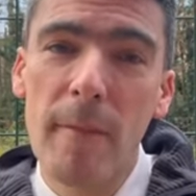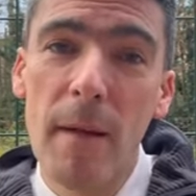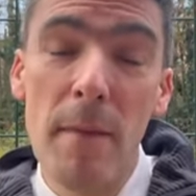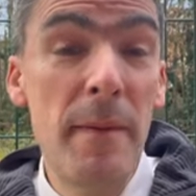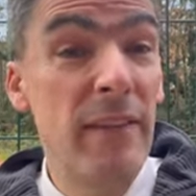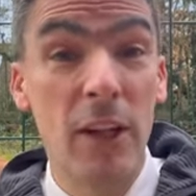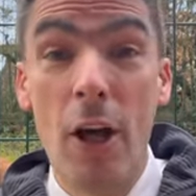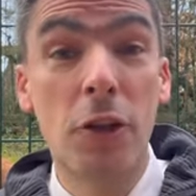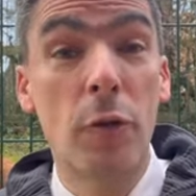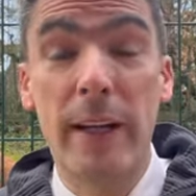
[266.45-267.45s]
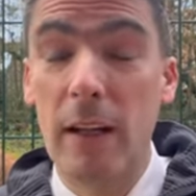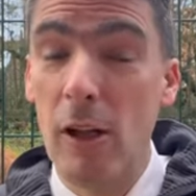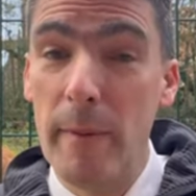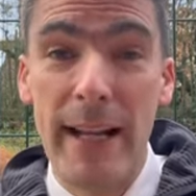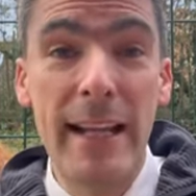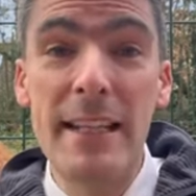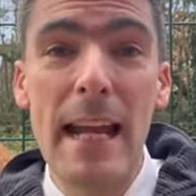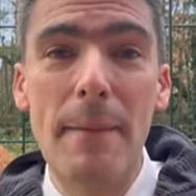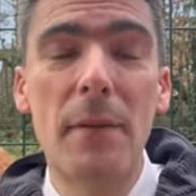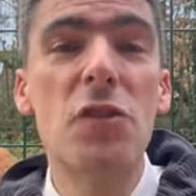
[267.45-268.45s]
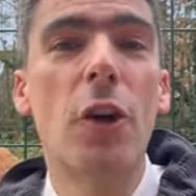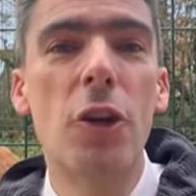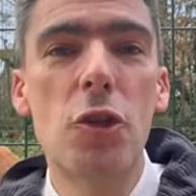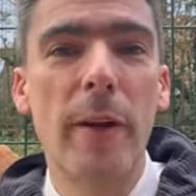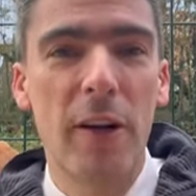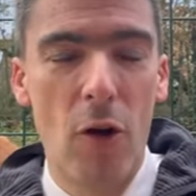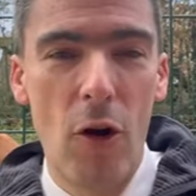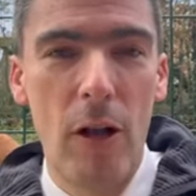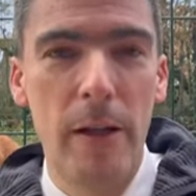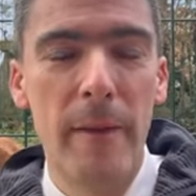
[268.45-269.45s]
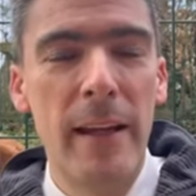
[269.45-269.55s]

maybe even not critical, but any type of surgery at all,